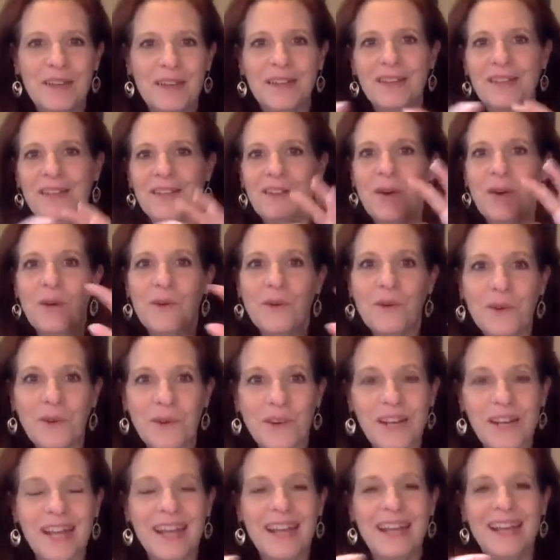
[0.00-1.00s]

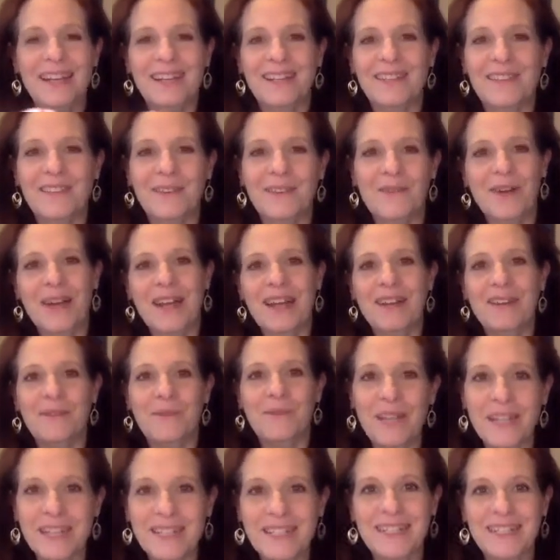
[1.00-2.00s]
co-create the way
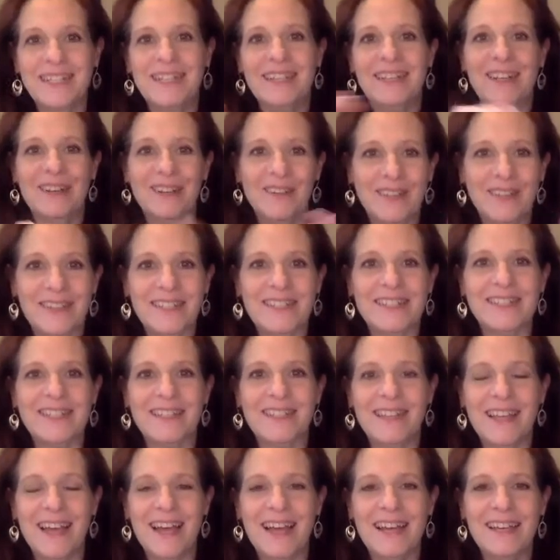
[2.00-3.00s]
we did here in this
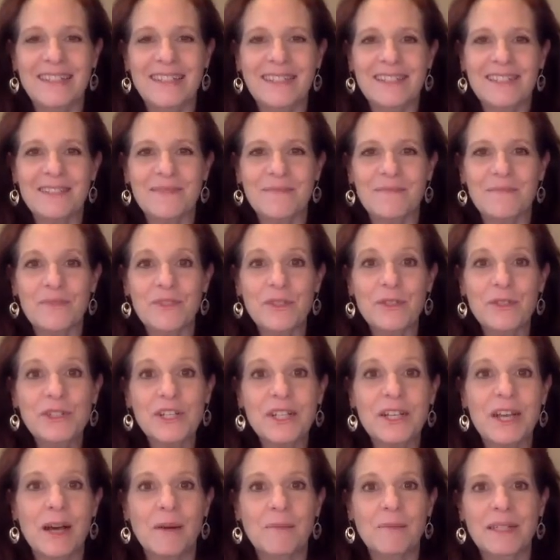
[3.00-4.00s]
class. You
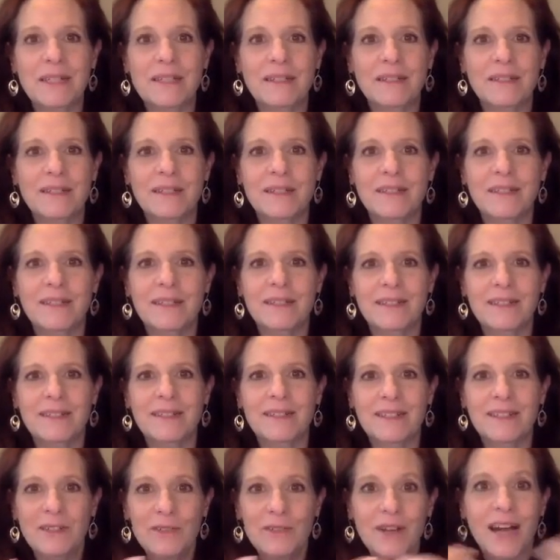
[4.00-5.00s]

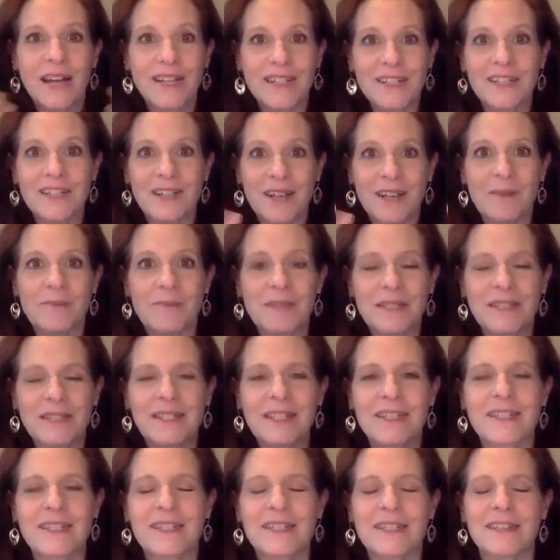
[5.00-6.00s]
guys should come and
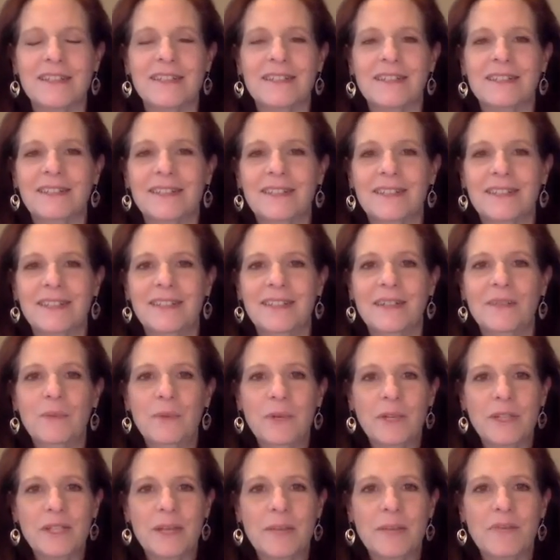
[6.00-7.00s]
teach a
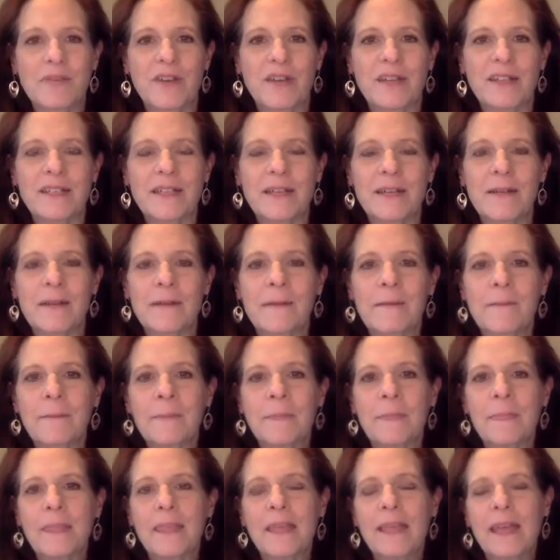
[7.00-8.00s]
workshop for us.
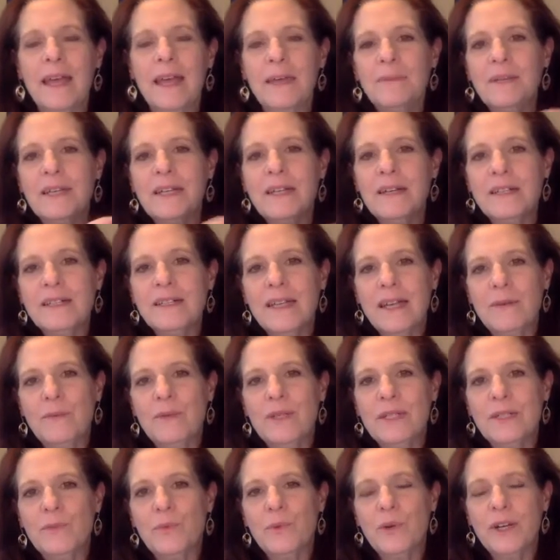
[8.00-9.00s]
And because I
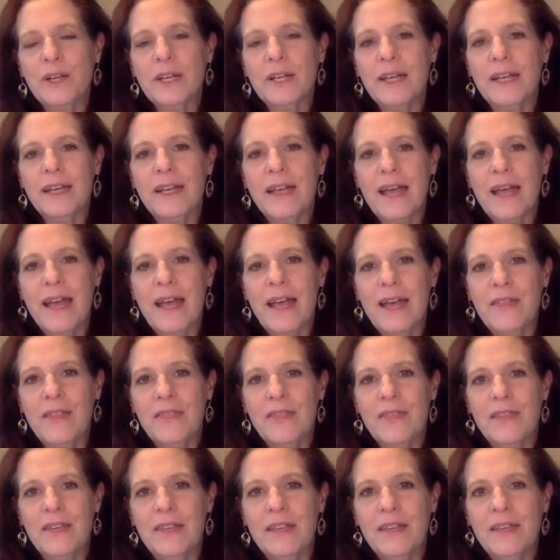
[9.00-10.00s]
was working at
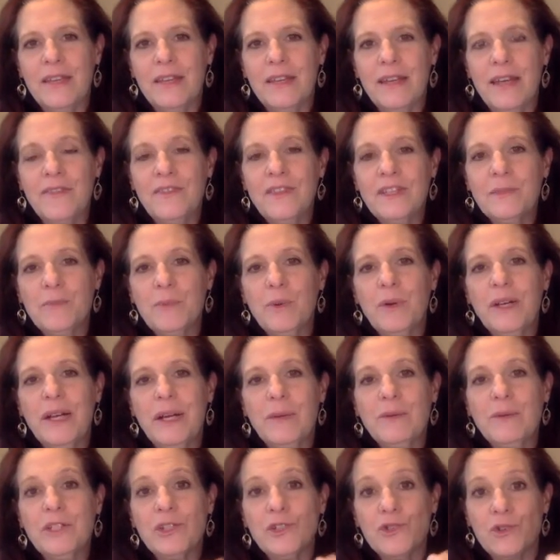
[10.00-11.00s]
this point, I
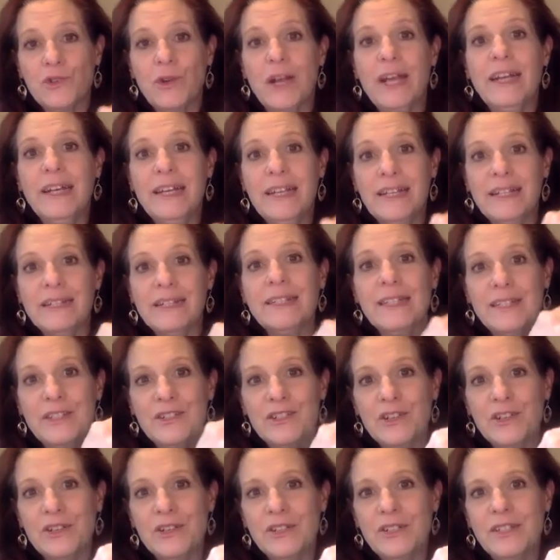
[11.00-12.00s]
was training
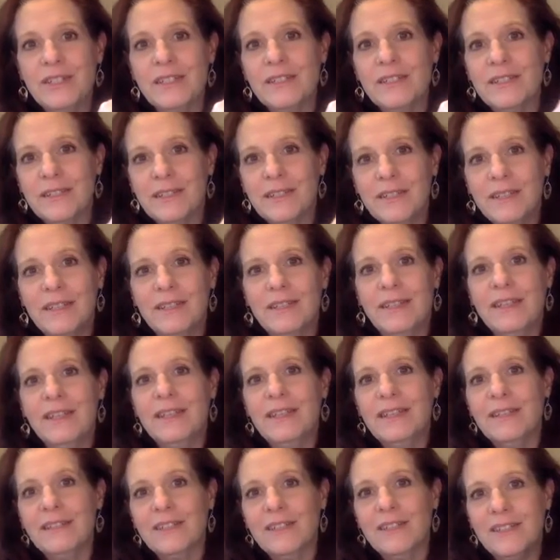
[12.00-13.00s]
teachers in the
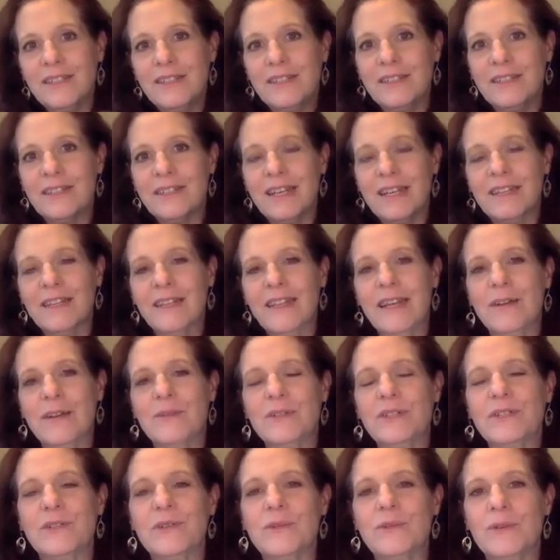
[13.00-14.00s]
English as a second
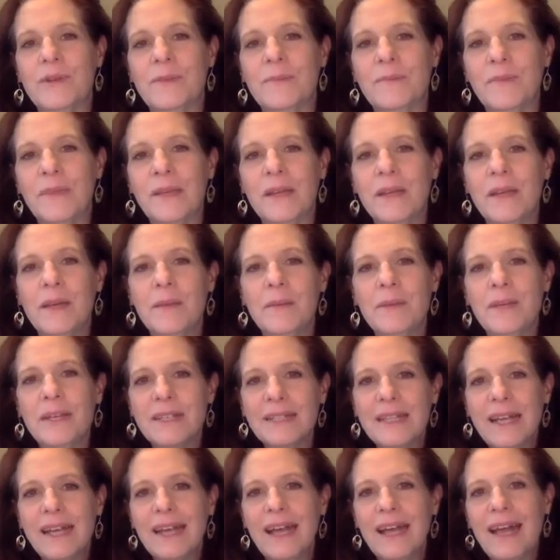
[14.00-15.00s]
language school.
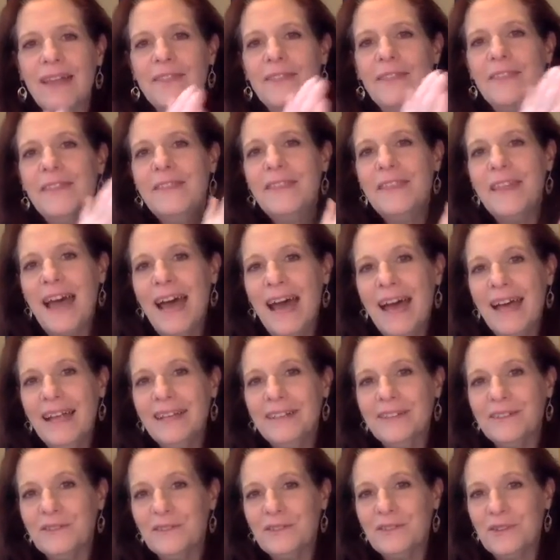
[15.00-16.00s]
Because I had
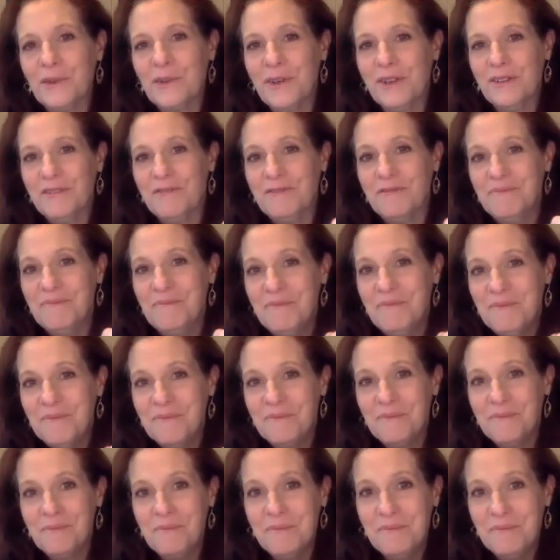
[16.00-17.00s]
that sort of
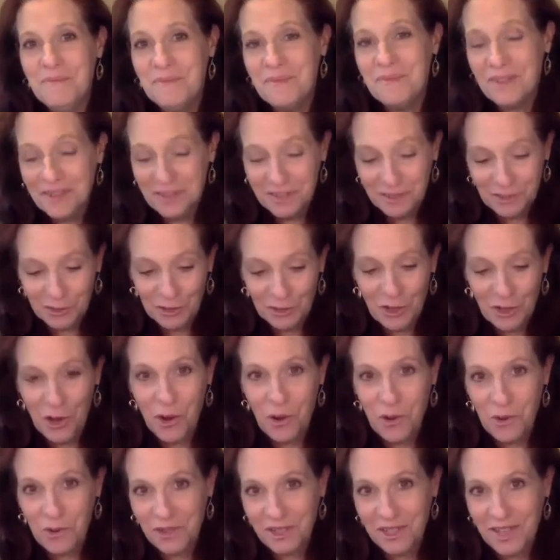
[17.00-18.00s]

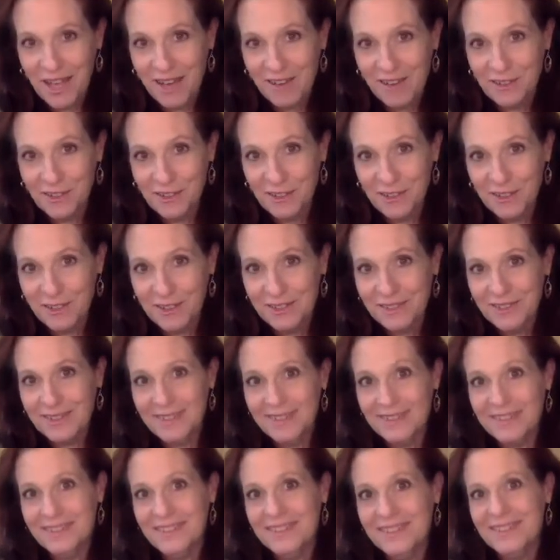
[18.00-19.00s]
low level
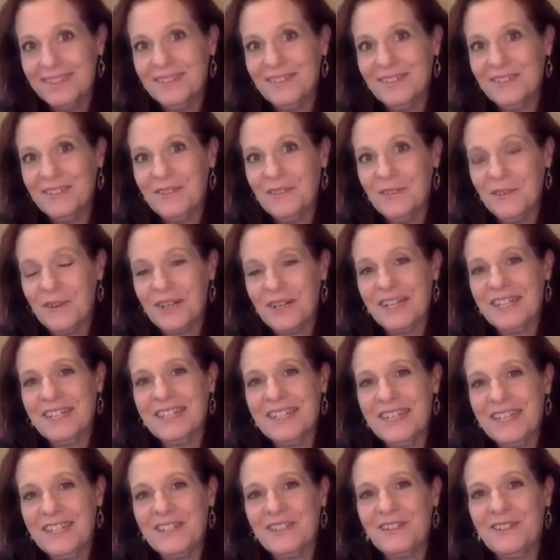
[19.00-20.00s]

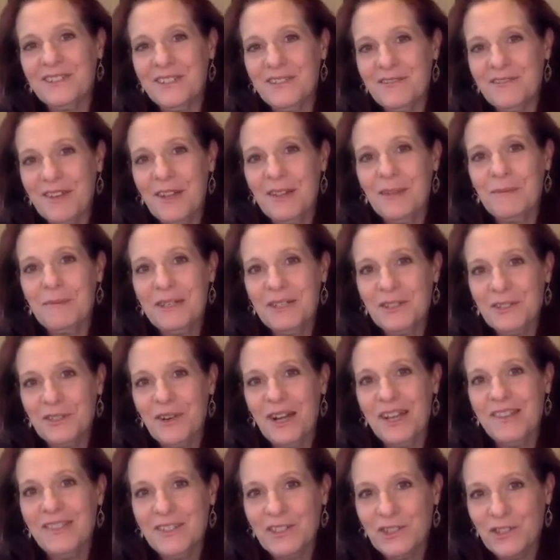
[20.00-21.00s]
organizational development,
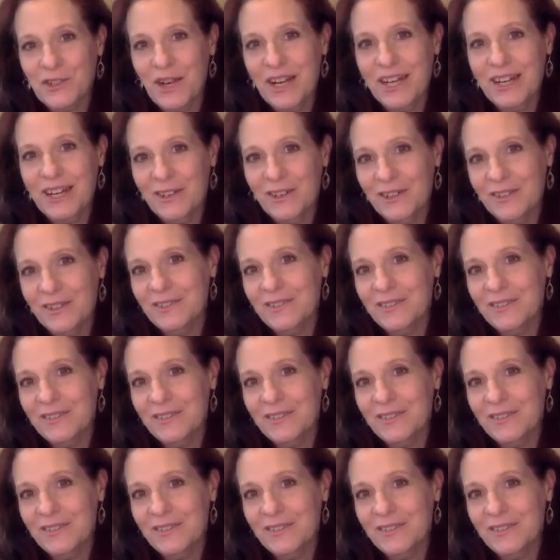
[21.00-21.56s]
train the trainer